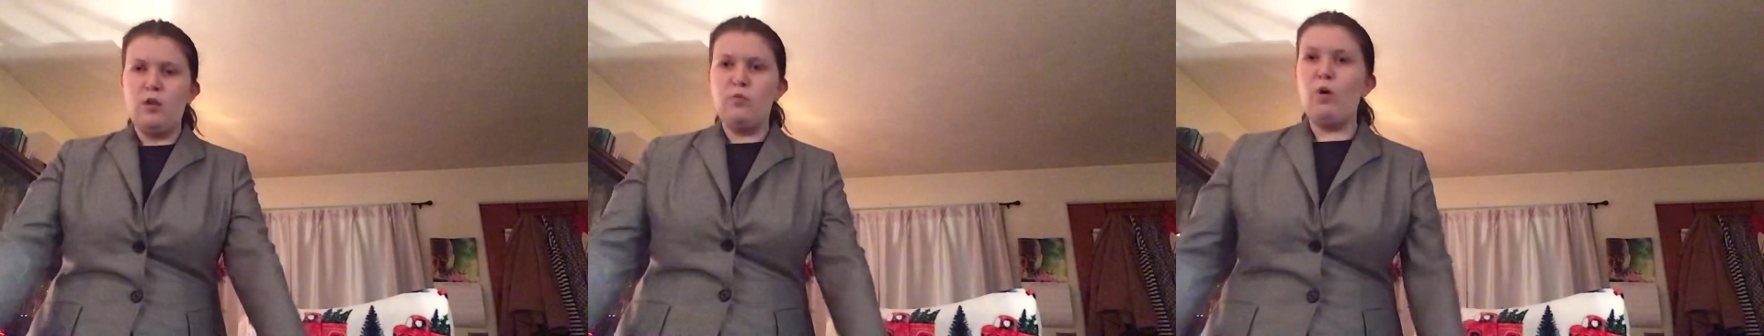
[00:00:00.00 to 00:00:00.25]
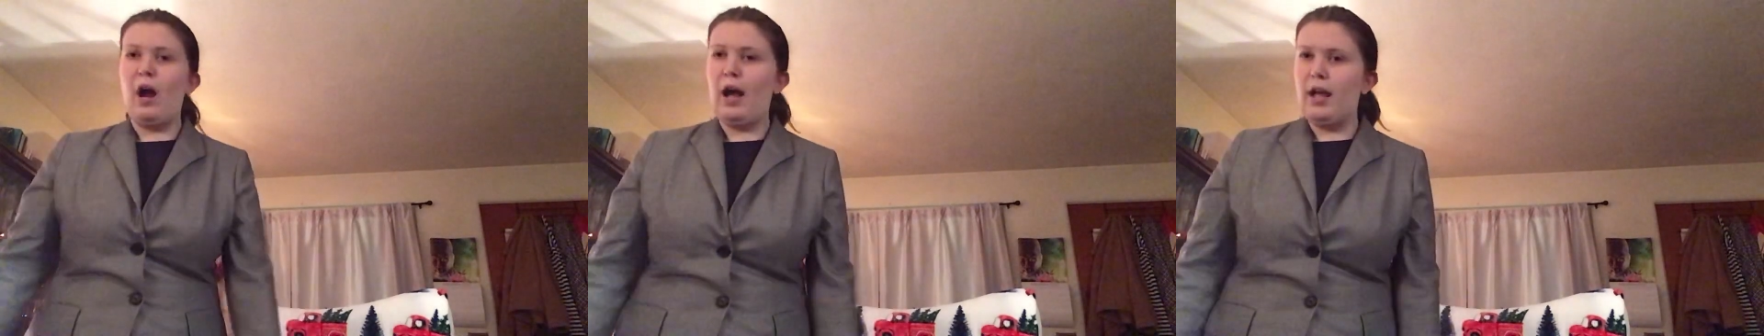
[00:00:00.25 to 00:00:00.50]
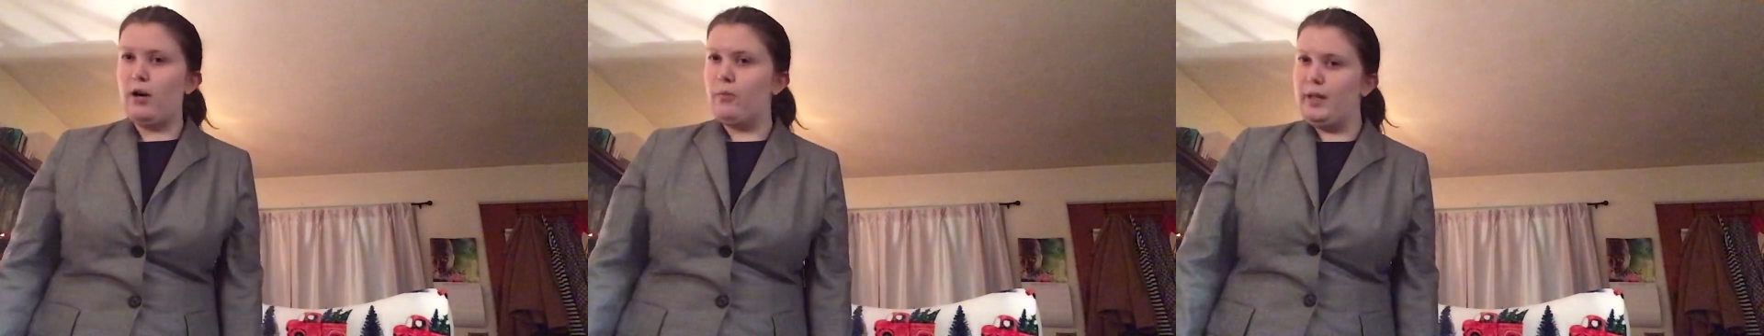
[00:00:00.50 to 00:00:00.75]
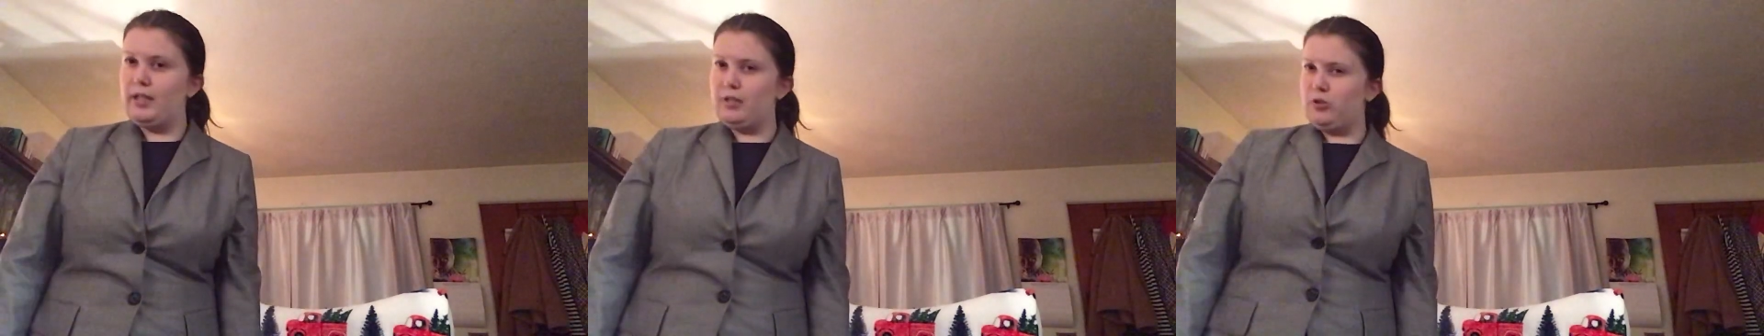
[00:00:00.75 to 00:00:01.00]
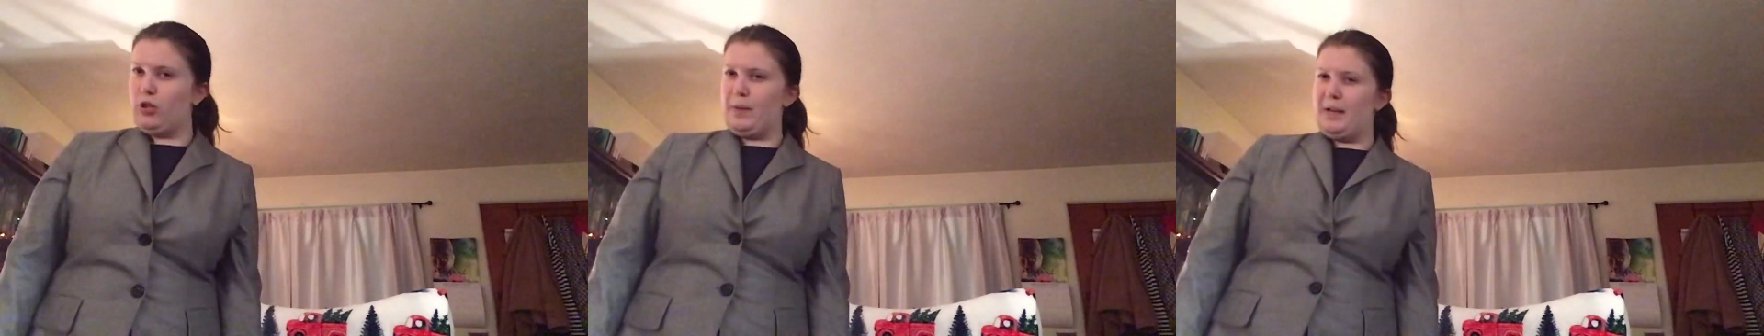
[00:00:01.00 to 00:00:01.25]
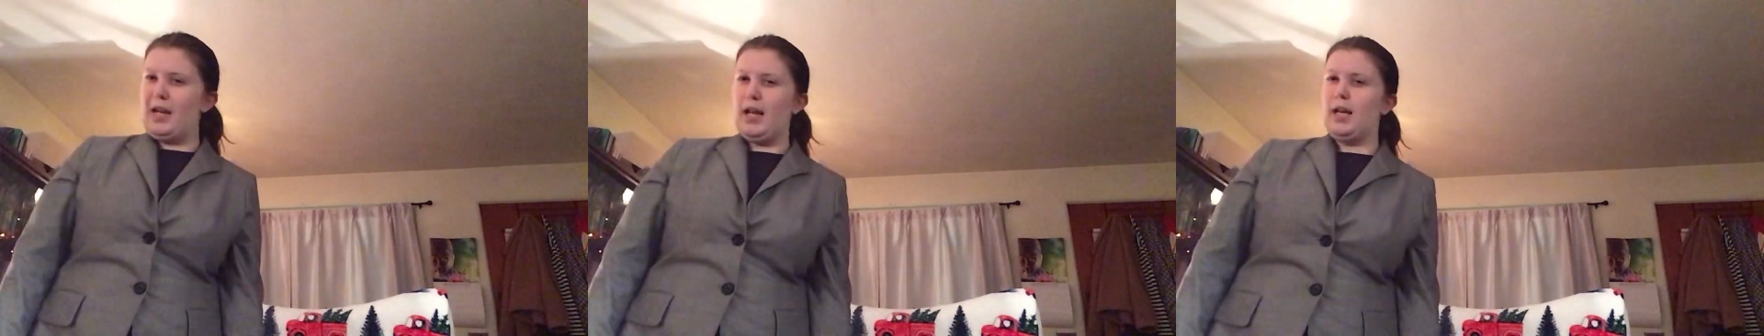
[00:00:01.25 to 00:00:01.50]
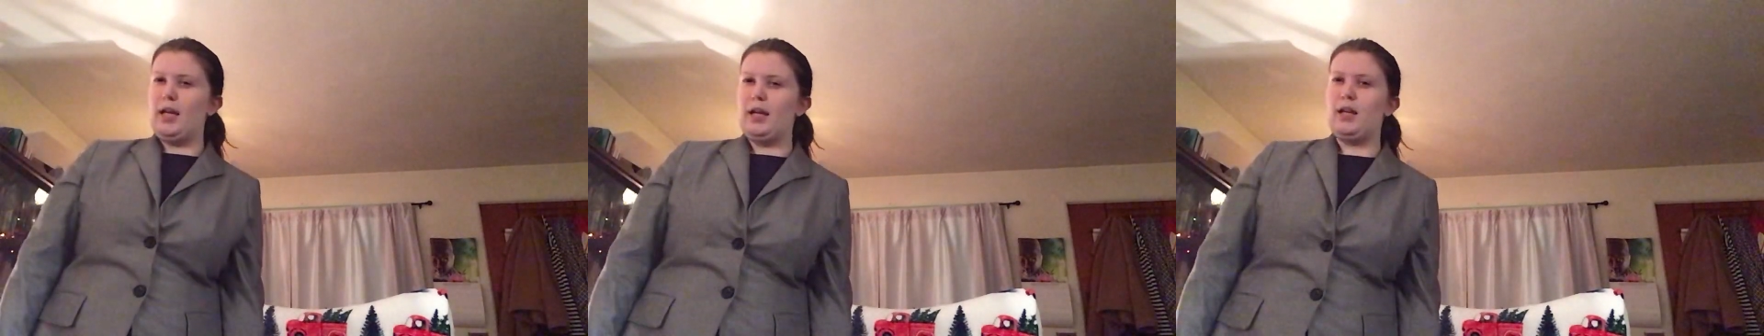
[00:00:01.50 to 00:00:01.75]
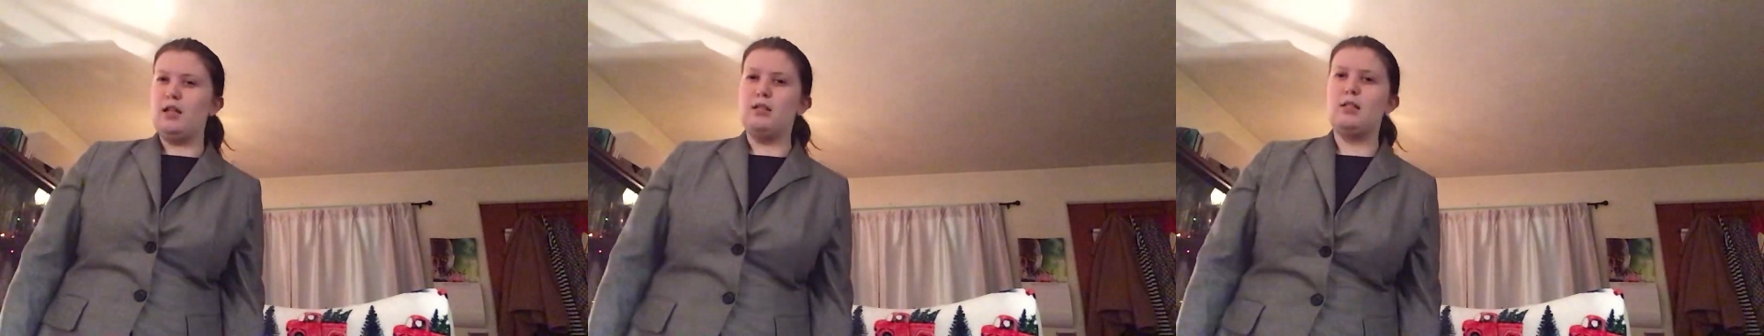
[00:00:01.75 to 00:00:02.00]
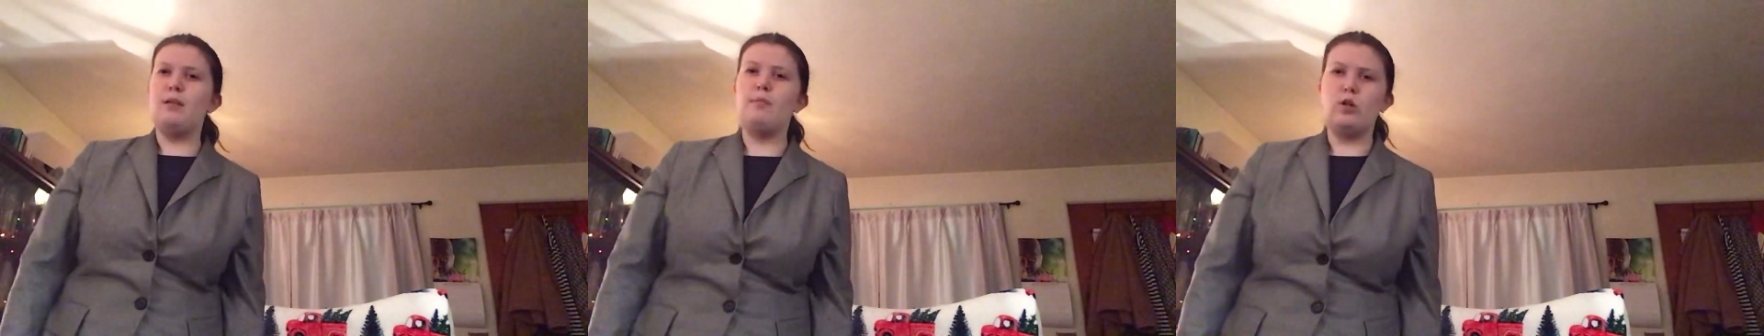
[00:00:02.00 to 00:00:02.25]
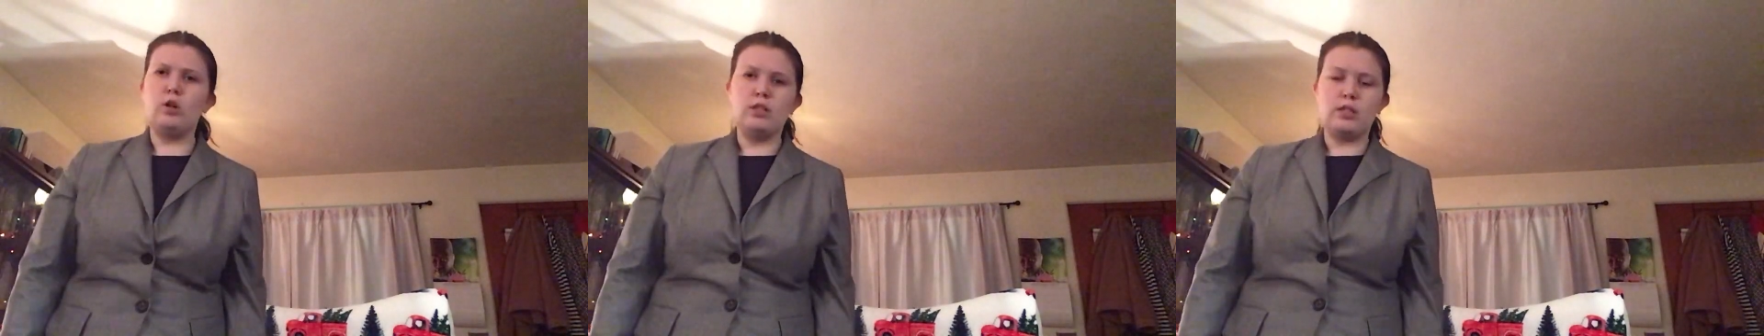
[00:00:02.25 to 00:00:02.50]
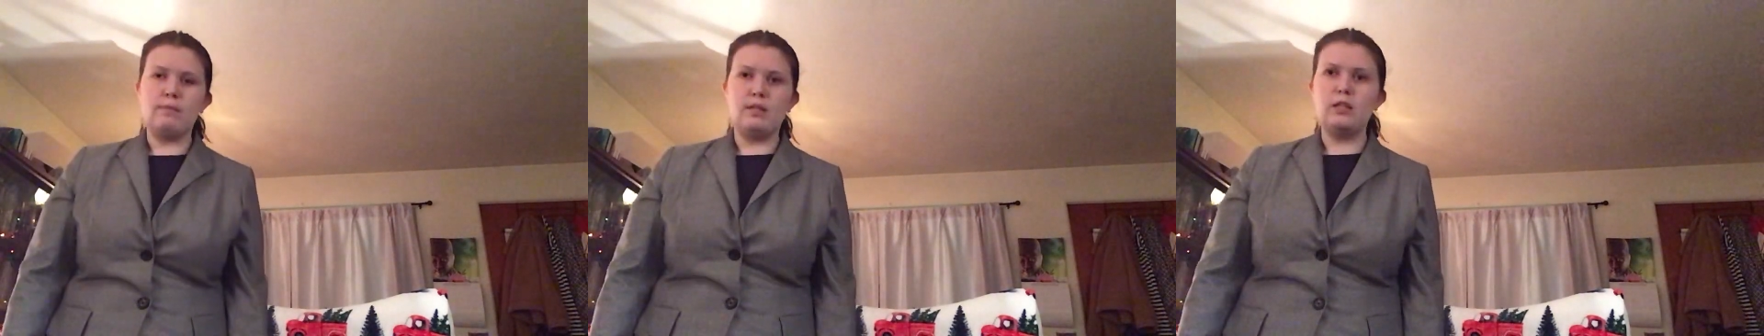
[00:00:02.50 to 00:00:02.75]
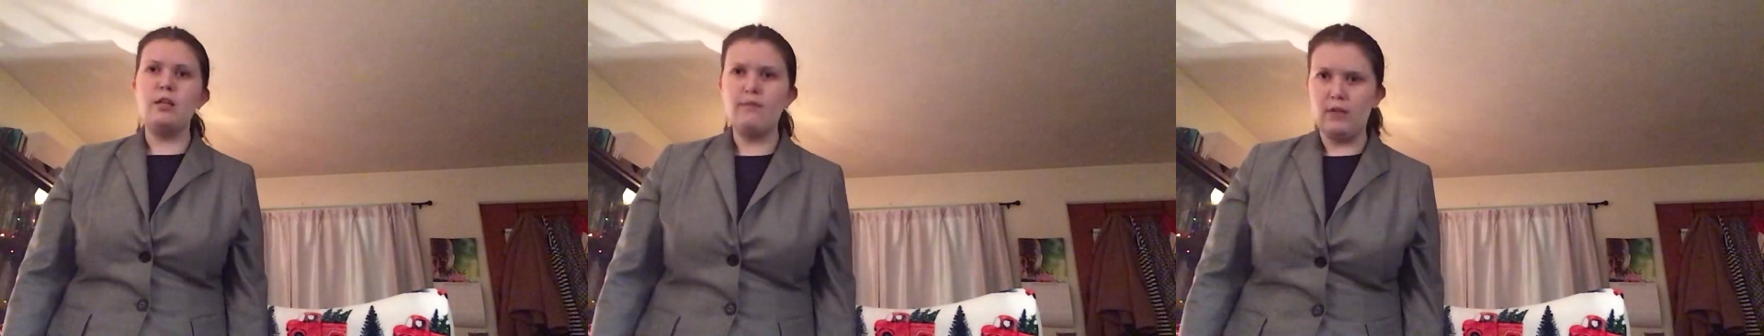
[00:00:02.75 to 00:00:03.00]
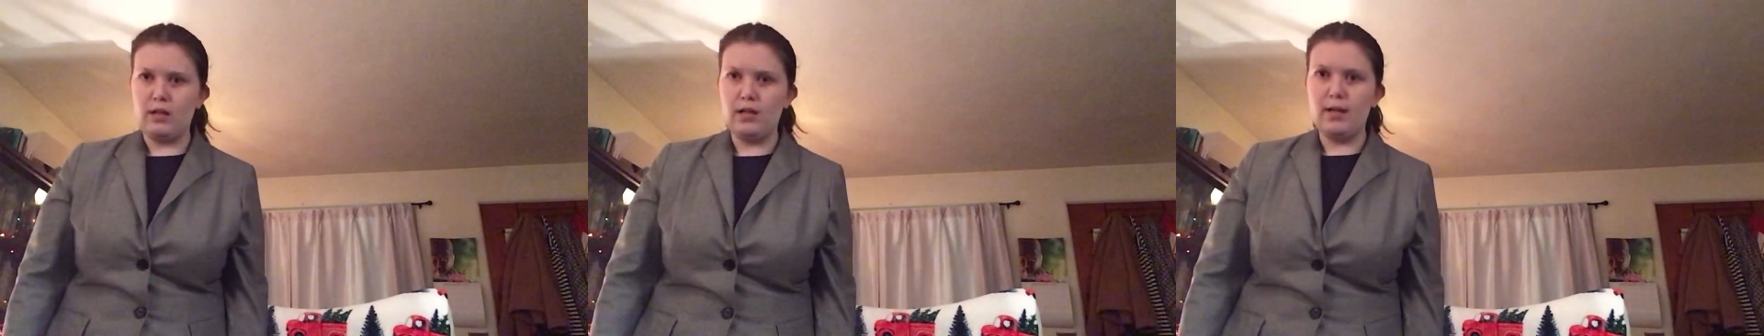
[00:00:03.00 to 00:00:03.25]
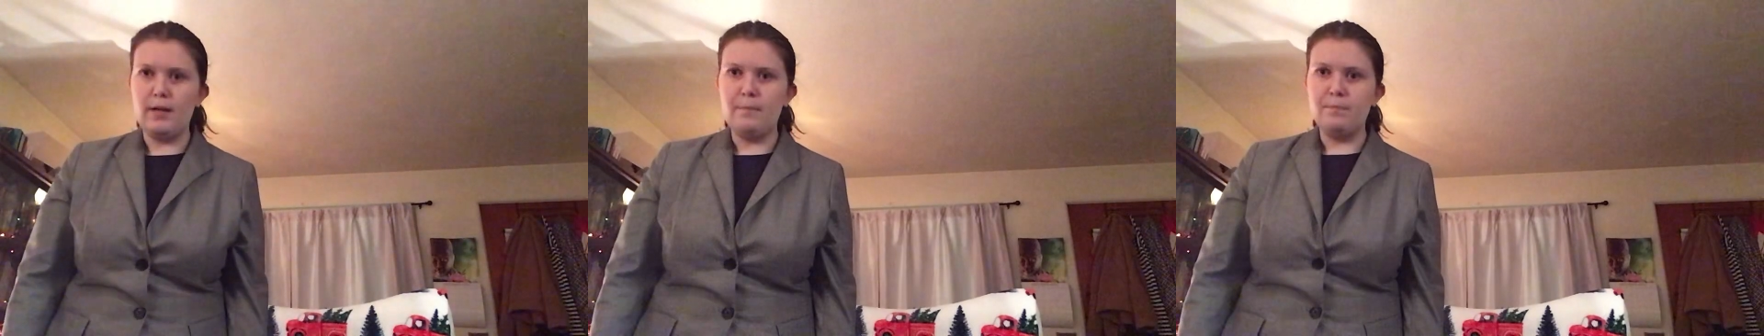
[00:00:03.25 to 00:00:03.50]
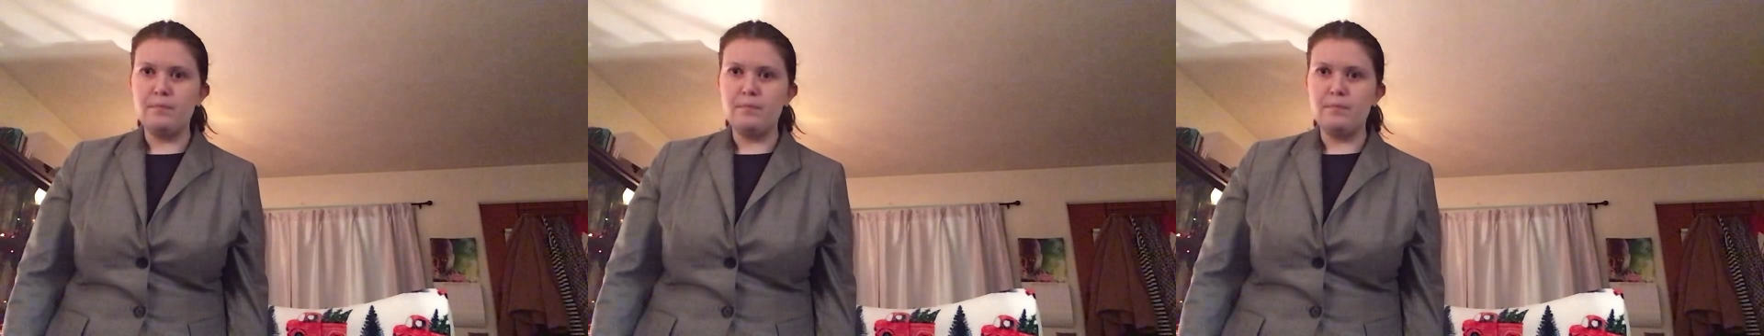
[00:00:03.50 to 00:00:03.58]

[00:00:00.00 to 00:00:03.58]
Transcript: Why are we discriminating against immigrants specifically?